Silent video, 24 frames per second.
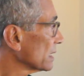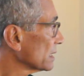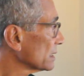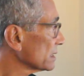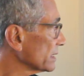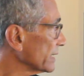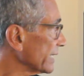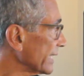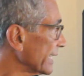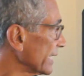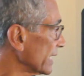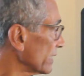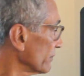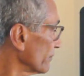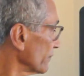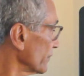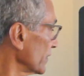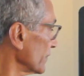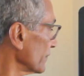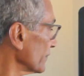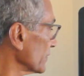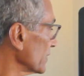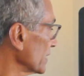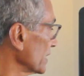Dad
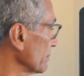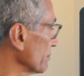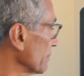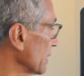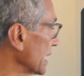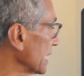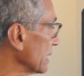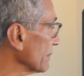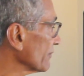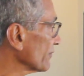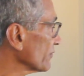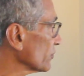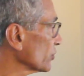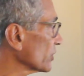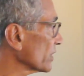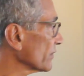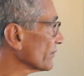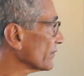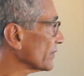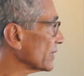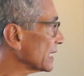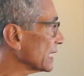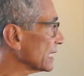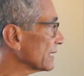50, mom
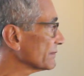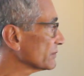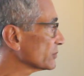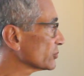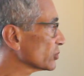45,